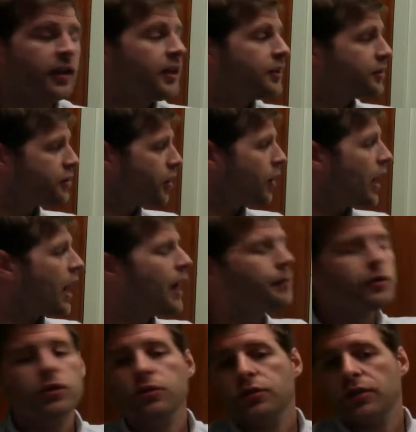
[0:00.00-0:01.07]
So I'm
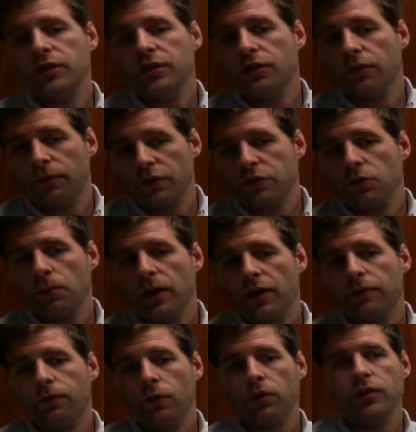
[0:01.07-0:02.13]
using visual
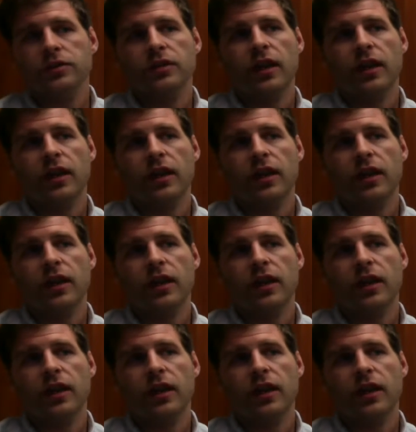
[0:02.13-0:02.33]
metaphors